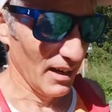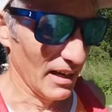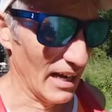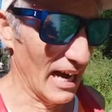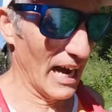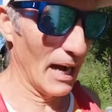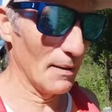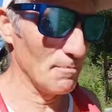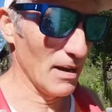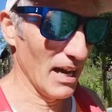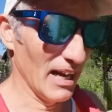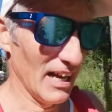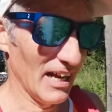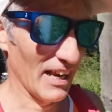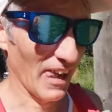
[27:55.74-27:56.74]

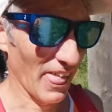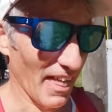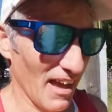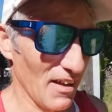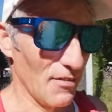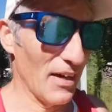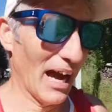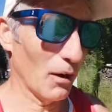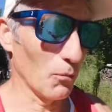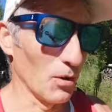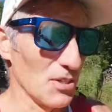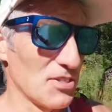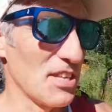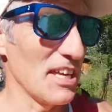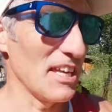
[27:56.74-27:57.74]
That
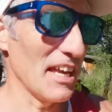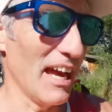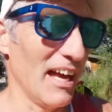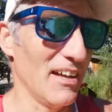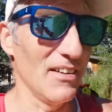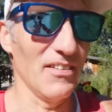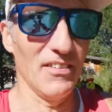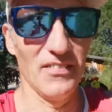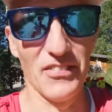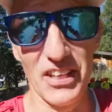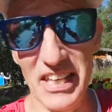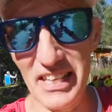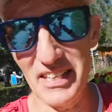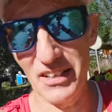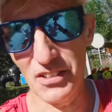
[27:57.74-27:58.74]
was
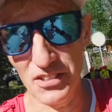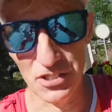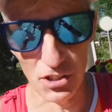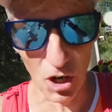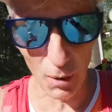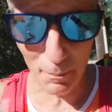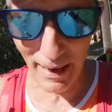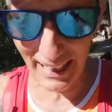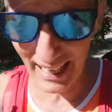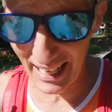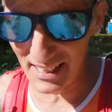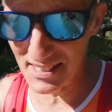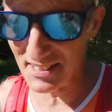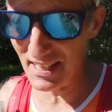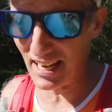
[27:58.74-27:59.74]
the drop bag
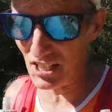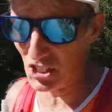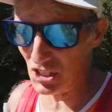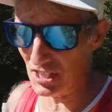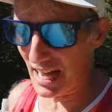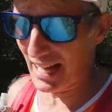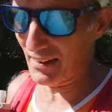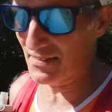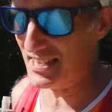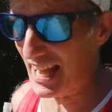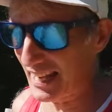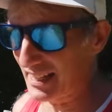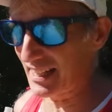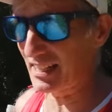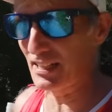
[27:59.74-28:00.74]
aid station at
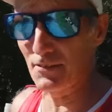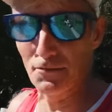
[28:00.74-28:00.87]
technically